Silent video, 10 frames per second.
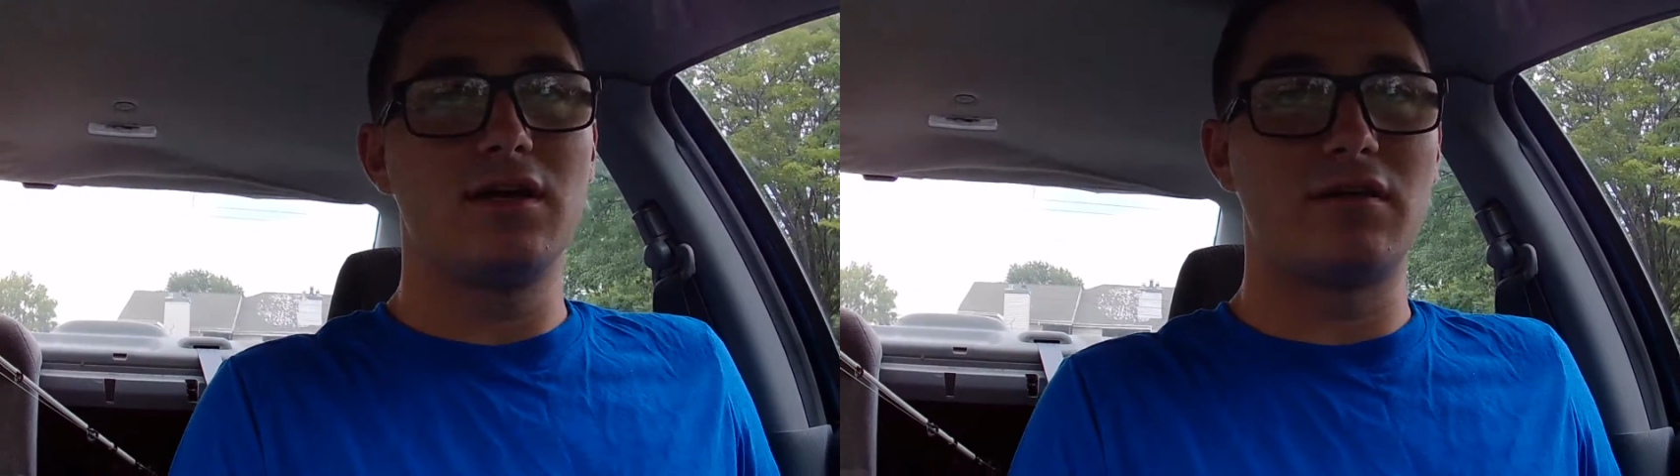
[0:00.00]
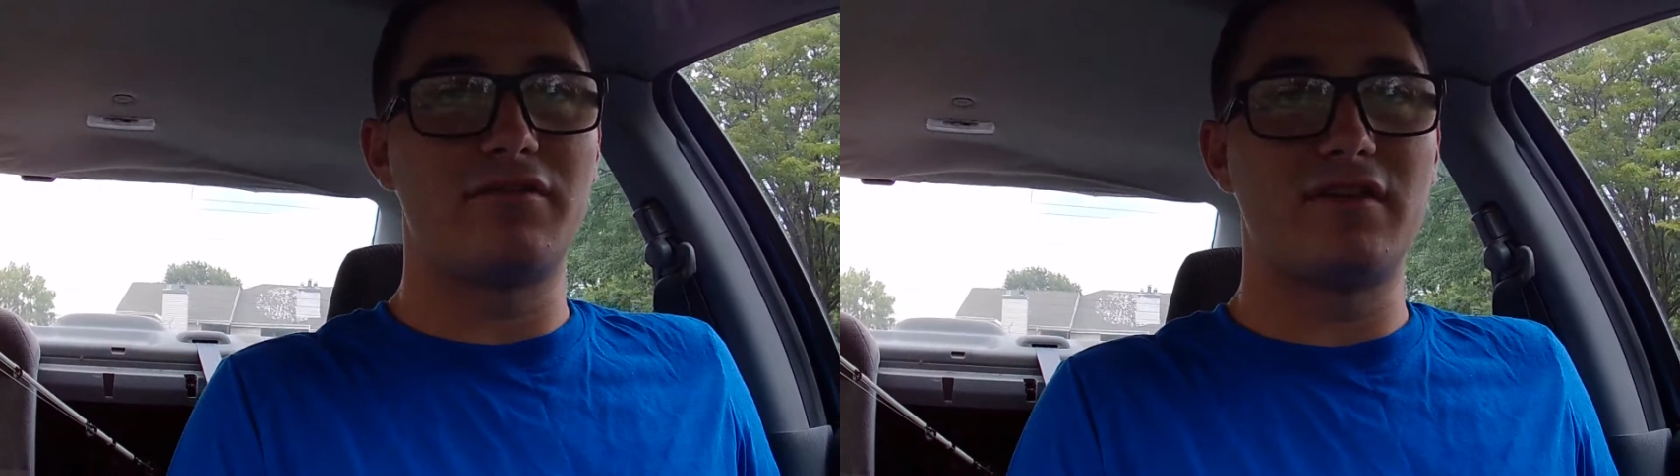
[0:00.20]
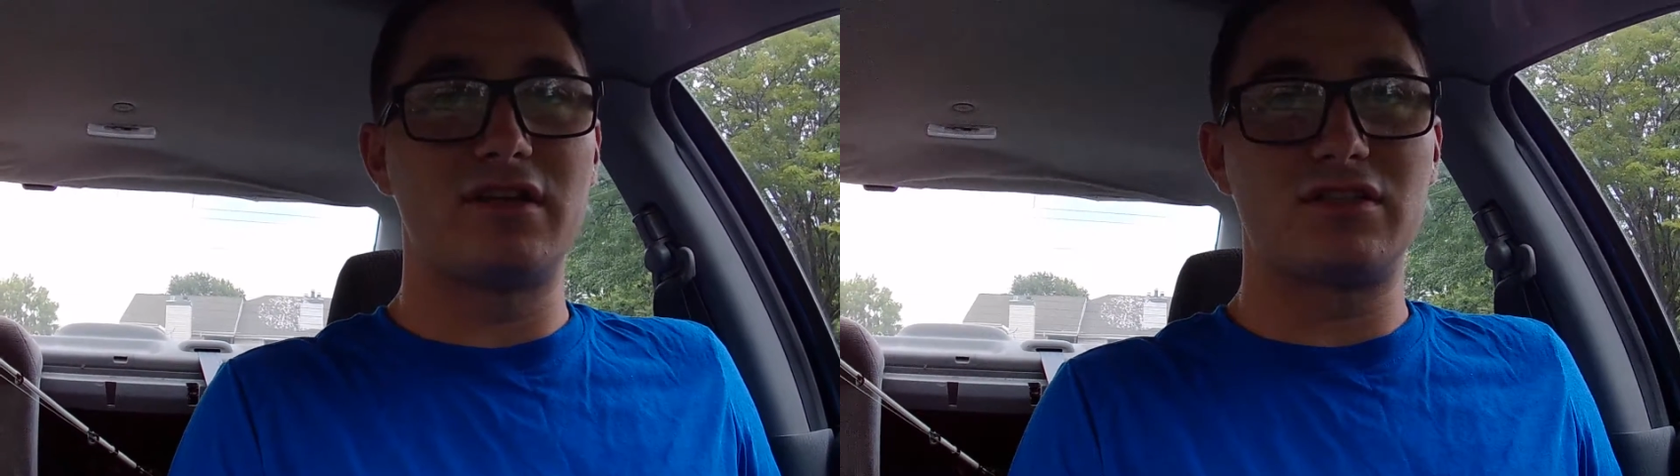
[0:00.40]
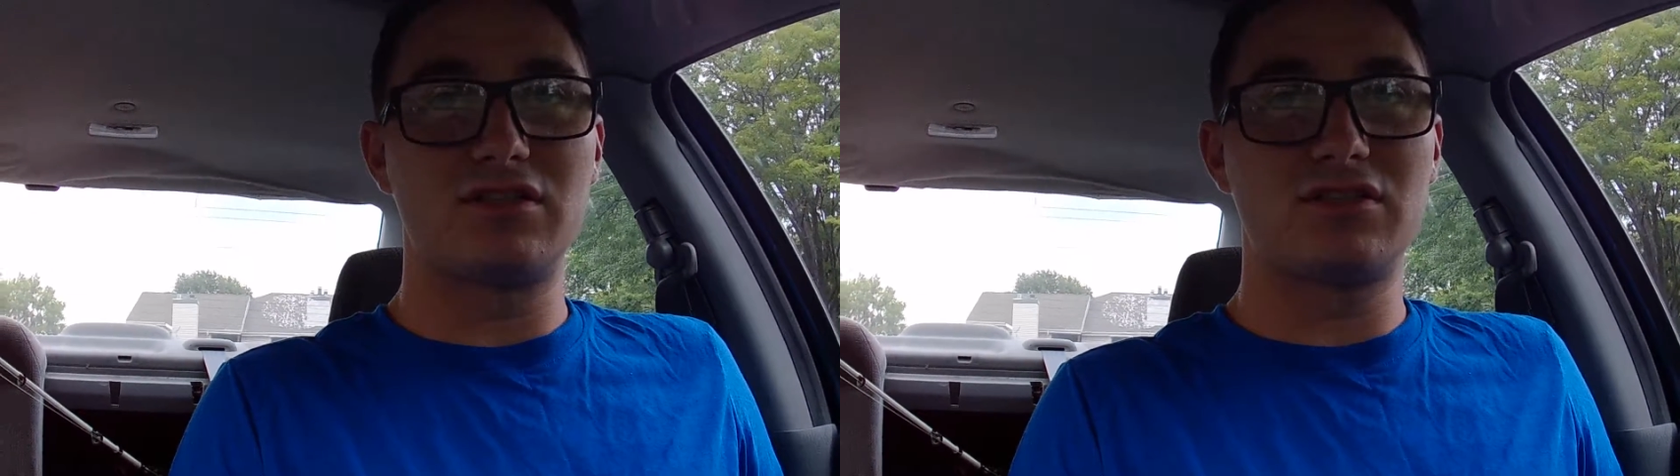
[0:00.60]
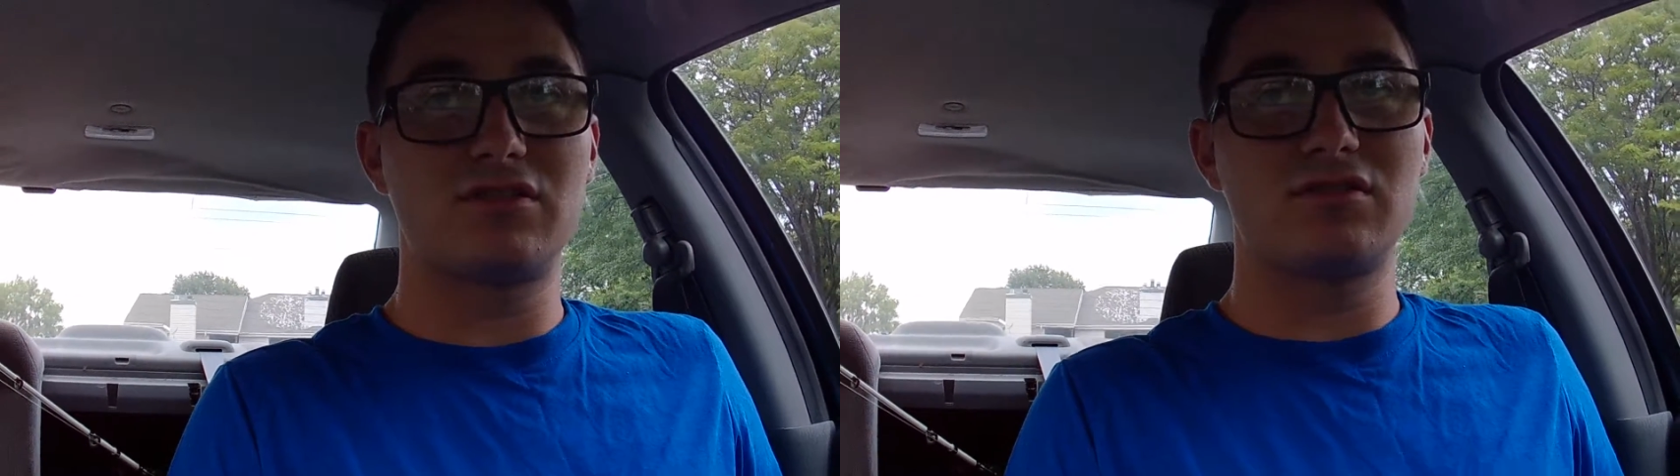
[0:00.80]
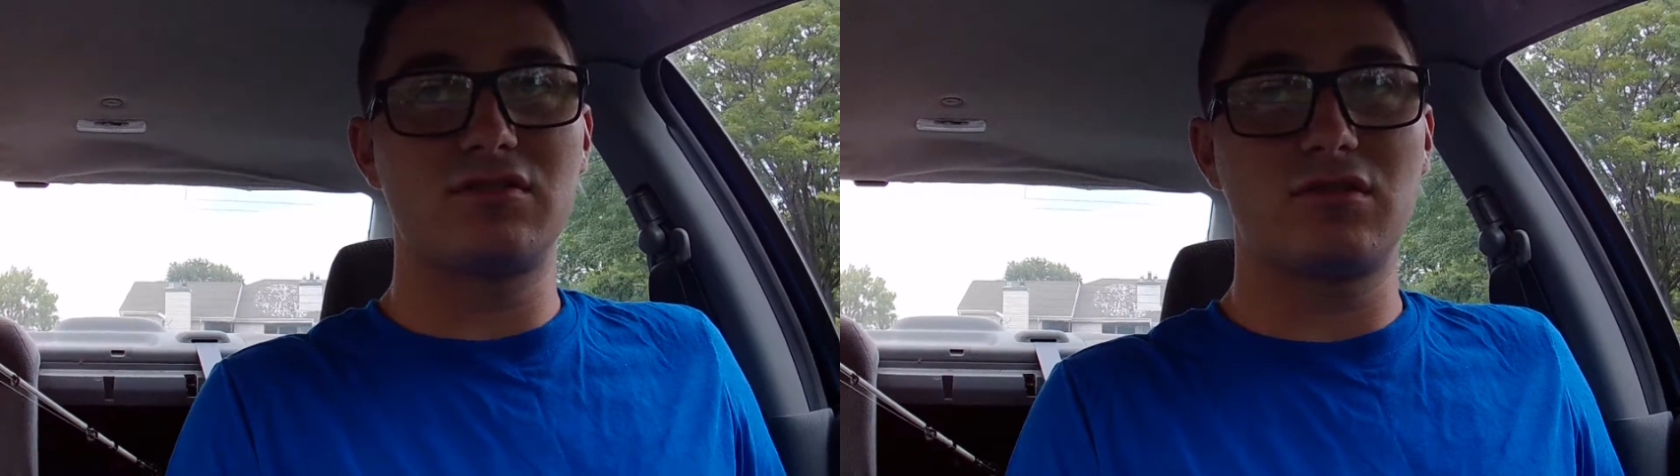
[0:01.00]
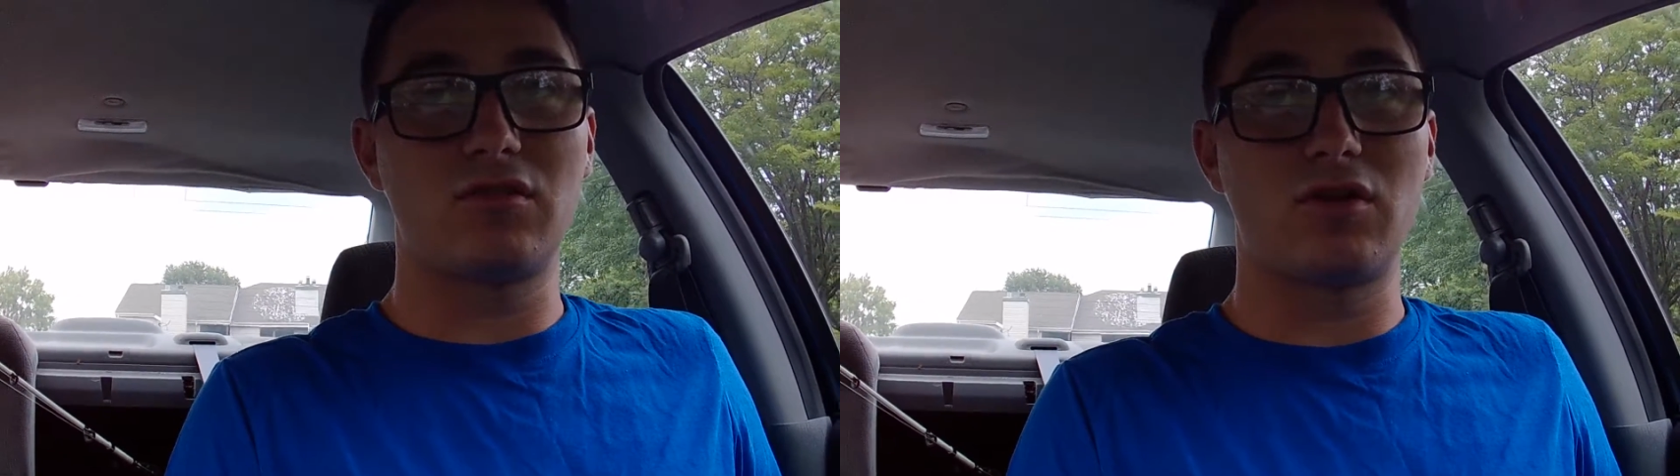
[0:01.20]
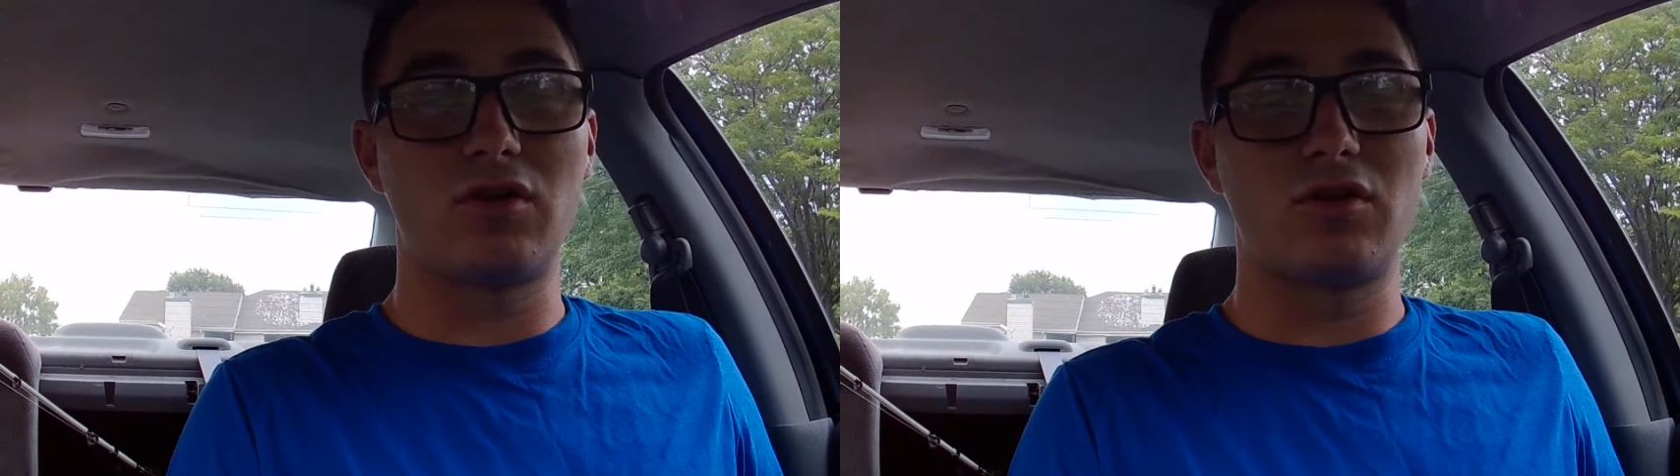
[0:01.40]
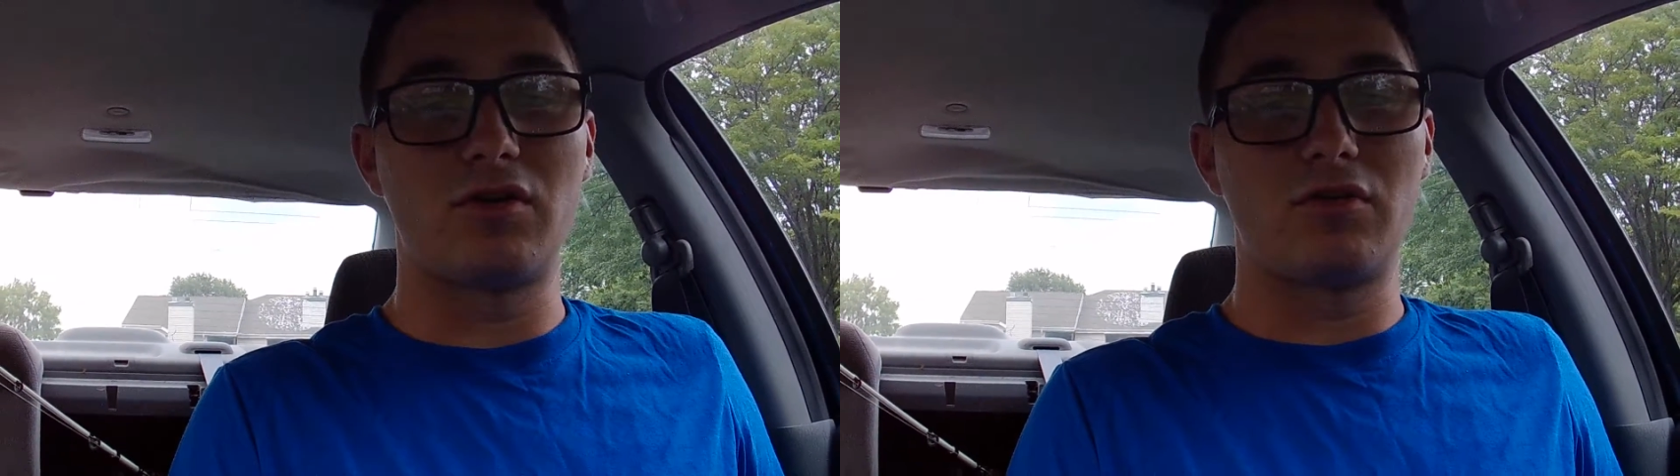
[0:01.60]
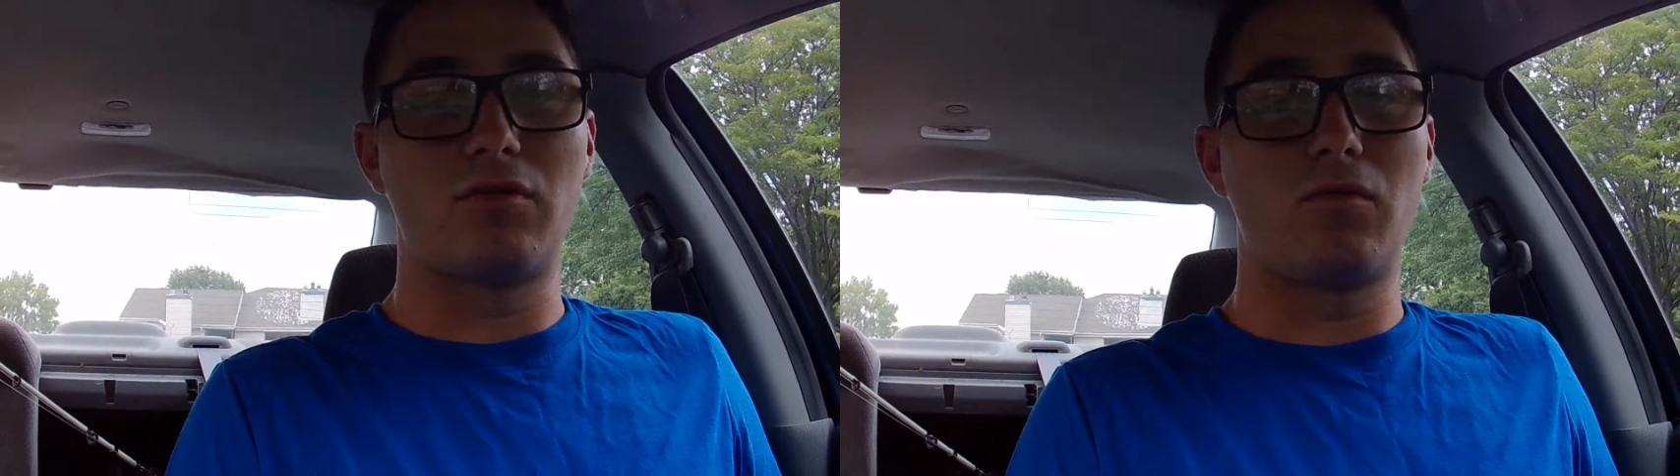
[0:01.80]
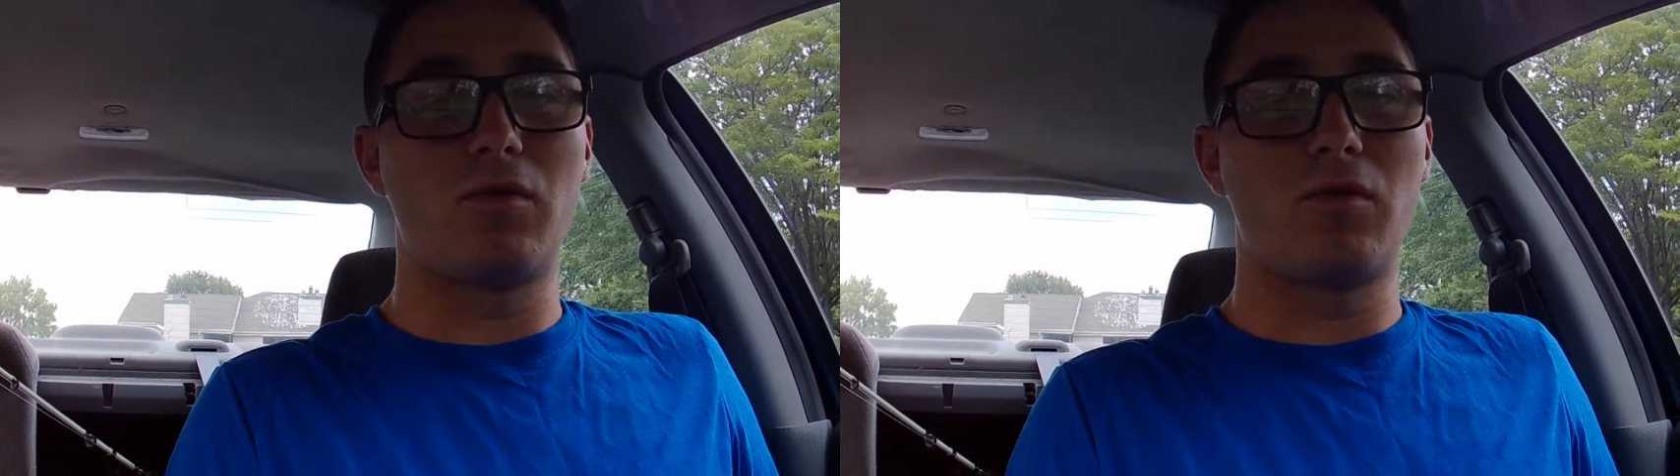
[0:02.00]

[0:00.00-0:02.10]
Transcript: and the fish learn